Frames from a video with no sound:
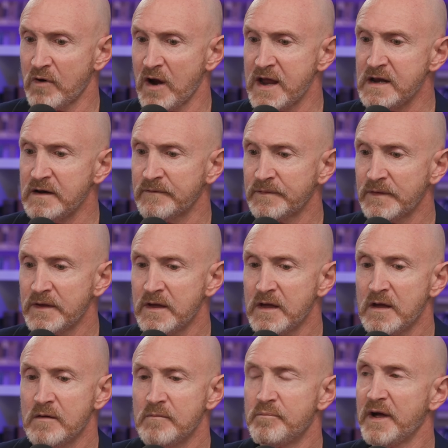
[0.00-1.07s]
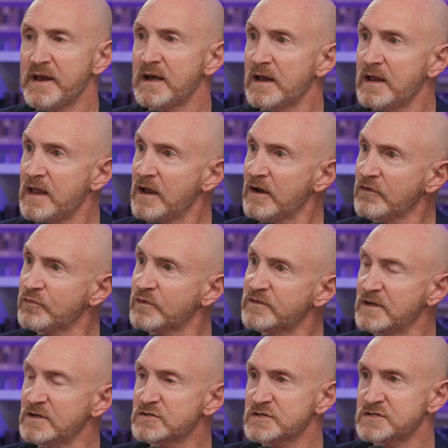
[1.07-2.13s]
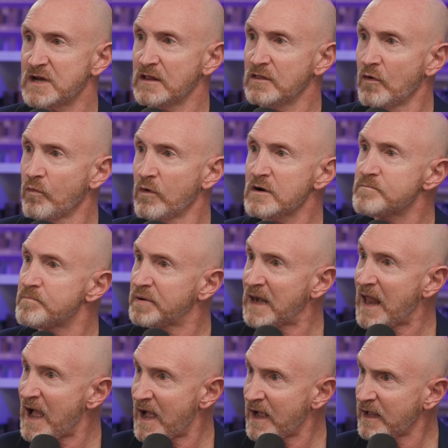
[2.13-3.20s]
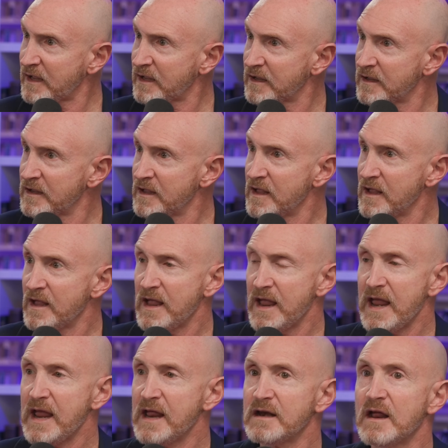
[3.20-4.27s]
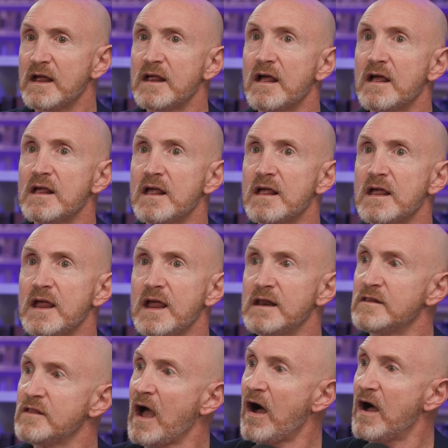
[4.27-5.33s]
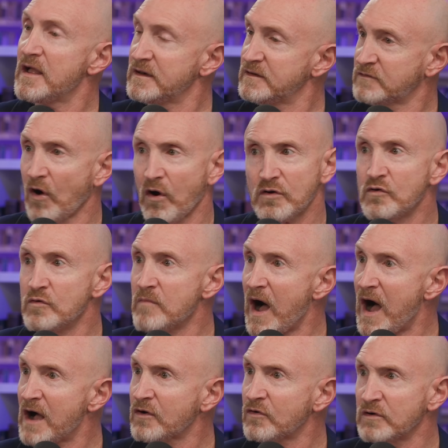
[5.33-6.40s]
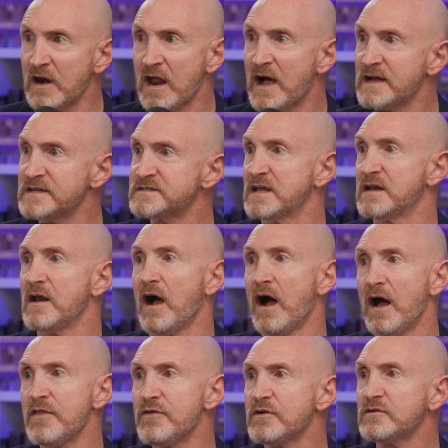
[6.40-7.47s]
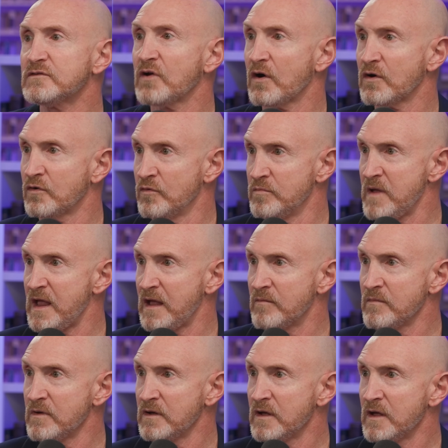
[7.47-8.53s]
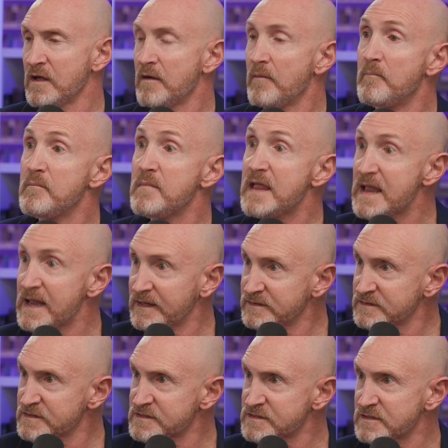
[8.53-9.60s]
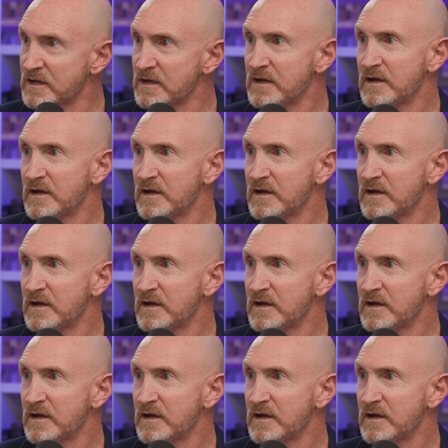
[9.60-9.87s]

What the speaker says: right? But here's what's interesting. The word plach in Targum Anculas and other Targumim means